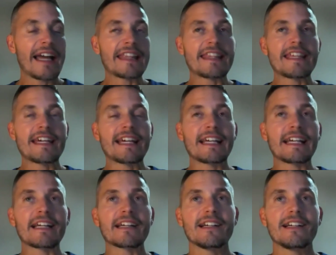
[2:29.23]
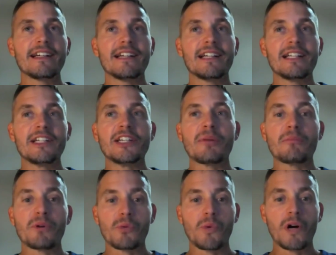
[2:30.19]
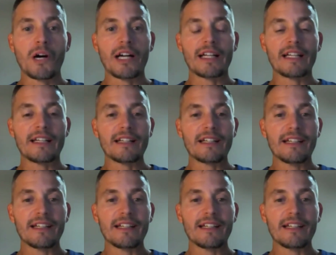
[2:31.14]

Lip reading: I think number one,